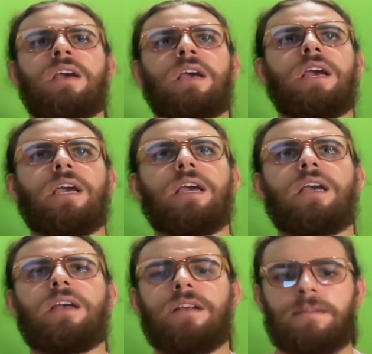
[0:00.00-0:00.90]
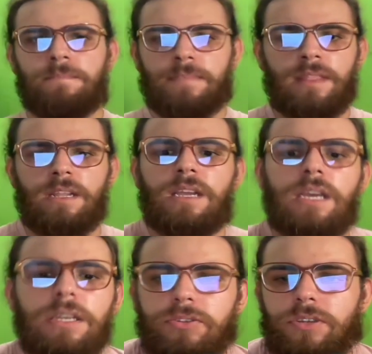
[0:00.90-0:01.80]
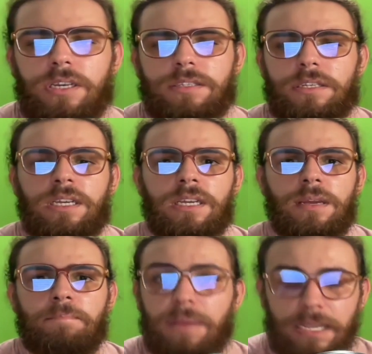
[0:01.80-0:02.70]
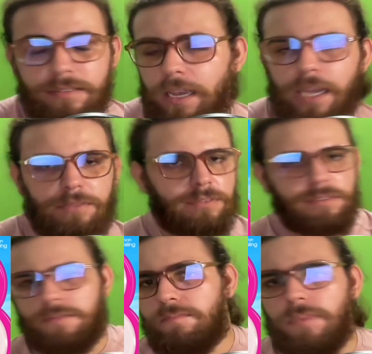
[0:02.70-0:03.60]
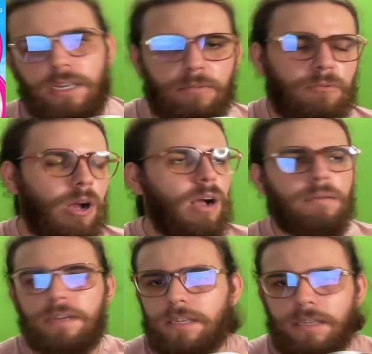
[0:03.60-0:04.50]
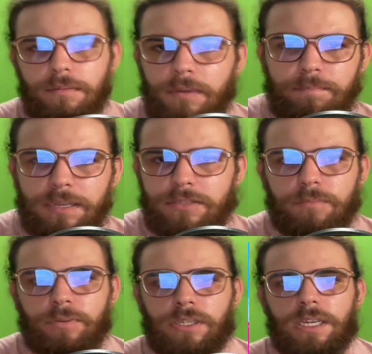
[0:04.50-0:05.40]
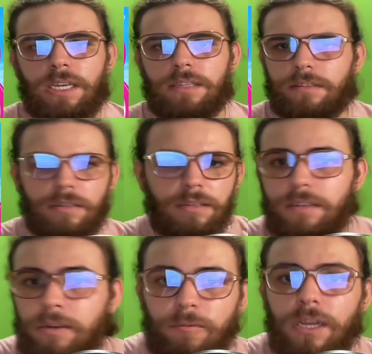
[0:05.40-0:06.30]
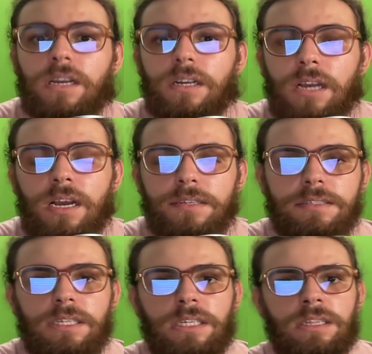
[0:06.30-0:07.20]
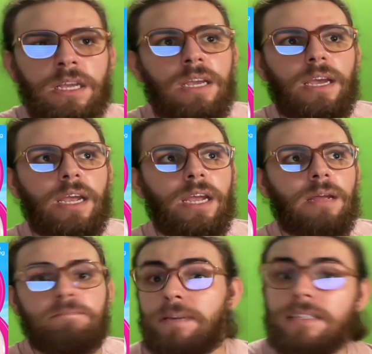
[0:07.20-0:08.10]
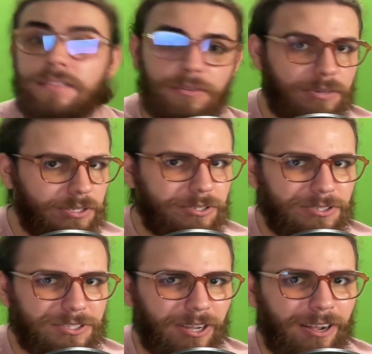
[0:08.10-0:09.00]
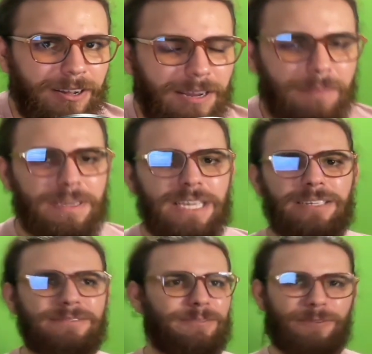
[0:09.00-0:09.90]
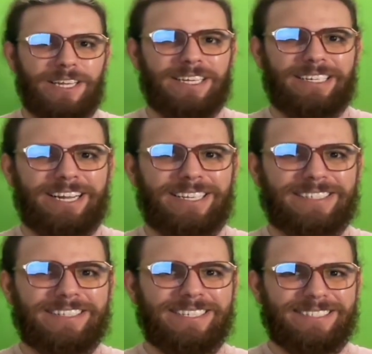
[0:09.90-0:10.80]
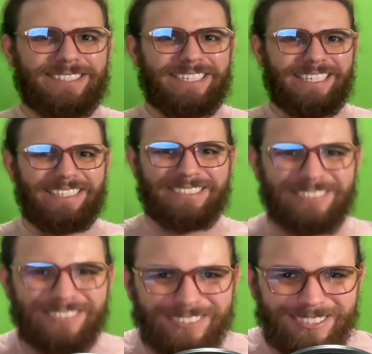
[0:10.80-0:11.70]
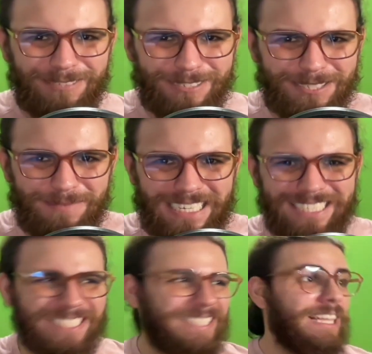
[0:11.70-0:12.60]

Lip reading: It's just Best Actors, Margot Robbie, Best Supporting Actor, Ryan Gosling, and Best Original Song. I mean, Ryan Gosling singing, oh, that was amazing.